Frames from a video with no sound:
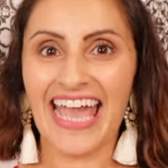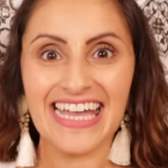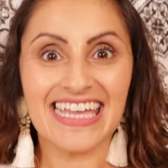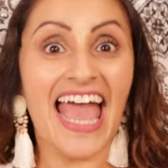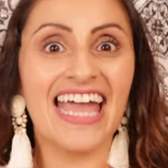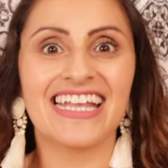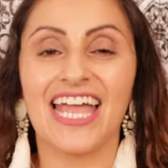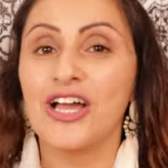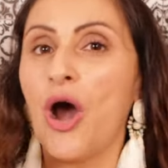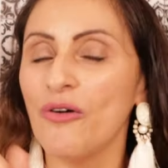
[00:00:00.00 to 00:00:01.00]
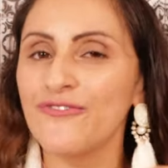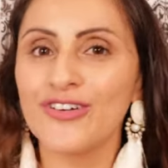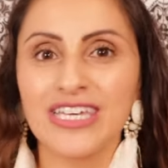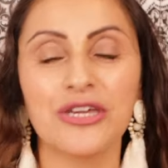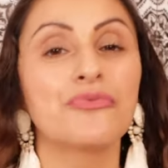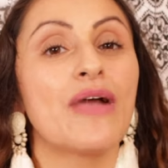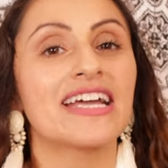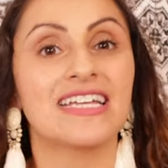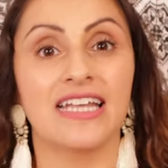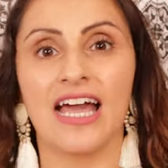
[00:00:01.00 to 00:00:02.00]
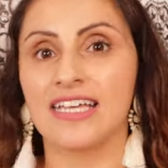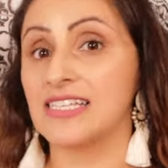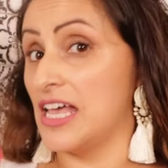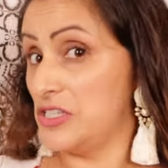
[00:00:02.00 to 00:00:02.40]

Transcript: Again, hopefully you recognize